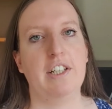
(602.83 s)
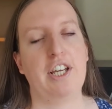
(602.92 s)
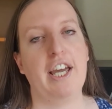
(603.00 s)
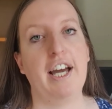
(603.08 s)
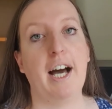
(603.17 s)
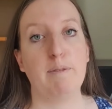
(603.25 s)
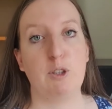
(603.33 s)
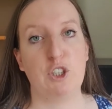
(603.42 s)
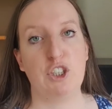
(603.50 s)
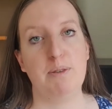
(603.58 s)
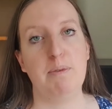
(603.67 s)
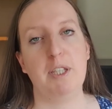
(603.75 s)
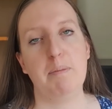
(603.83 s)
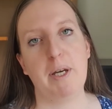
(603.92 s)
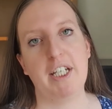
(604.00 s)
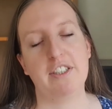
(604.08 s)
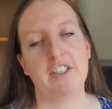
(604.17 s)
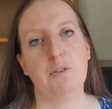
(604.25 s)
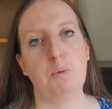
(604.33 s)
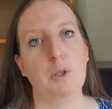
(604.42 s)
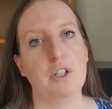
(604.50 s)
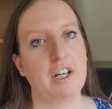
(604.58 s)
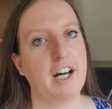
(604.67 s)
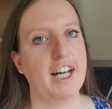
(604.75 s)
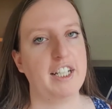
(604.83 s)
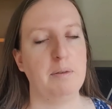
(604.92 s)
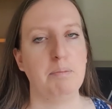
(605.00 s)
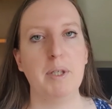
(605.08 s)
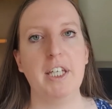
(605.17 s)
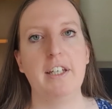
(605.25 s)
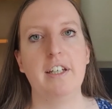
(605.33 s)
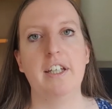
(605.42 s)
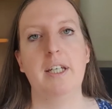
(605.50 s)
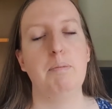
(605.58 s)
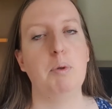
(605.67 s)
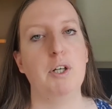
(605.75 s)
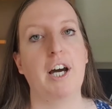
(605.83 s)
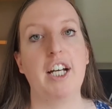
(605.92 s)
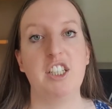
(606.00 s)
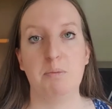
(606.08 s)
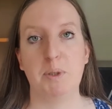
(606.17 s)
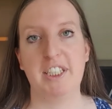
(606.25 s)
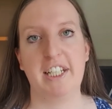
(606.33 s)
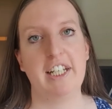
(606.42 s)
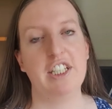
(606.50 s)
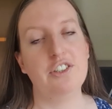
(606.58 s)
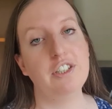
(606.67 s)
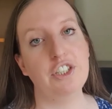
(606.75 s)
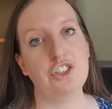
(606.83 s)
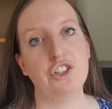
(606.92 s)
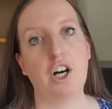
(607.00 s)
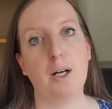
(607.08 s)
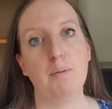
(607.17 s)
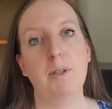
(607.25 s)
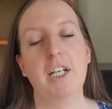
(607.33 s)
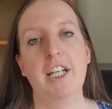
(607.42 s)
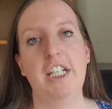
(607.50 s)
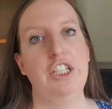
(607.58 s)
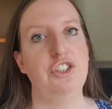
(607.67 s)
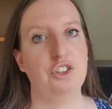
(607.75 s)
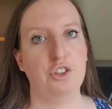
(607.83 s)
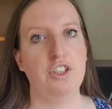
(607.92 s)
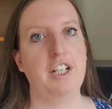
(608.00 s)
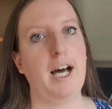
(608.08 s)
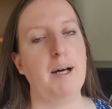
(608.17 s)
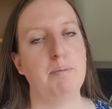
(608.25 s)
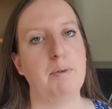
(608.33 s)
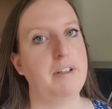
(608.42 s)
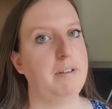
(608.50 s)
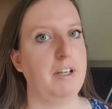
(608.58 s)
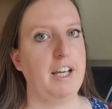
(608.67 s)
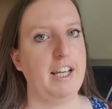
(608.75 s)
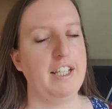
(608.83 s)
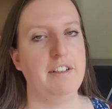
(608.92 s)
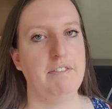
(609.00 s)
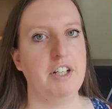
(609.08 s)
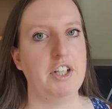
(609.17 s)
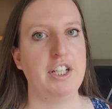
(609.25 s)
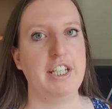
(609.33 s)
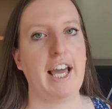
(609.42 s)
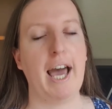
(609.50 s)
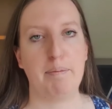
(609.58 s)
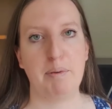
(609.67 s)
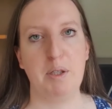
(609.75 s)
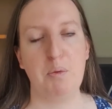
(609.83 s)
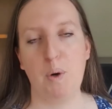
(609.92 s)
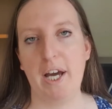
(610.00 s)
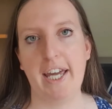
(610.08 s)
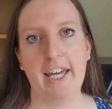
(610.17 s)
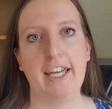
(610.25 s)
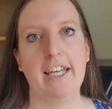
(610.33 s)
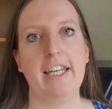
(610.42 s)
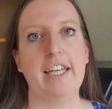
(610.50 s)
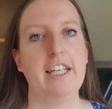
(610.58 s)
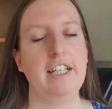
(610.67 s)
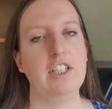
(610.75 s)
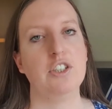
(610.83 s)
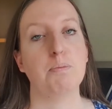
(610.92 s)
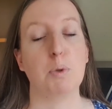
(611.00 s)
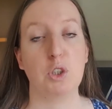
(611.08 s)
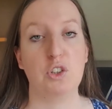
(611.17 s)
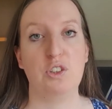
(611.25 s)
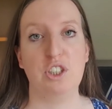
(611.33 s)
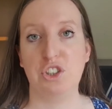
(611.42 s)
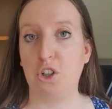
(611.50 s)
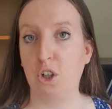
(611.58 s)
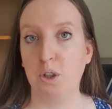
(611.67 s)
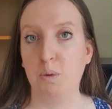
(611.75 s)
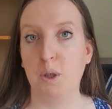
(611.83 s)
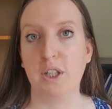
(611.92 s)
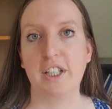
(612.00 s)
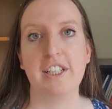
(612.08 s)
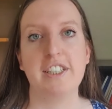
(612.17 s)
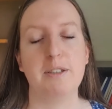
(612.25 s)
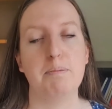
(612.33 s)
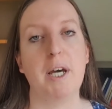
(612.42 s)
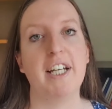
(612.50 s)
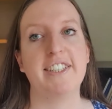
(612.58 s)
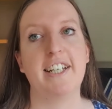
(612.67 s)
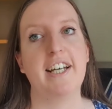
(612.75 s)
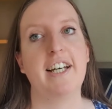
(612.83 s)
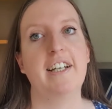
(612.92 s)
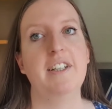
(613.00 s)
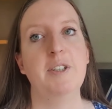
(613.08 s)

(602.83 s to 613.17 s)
okay, I'm going to be the best worker I can be. He put 100% into his job. He showed up in a very happy way. He spoke to his co-workers better.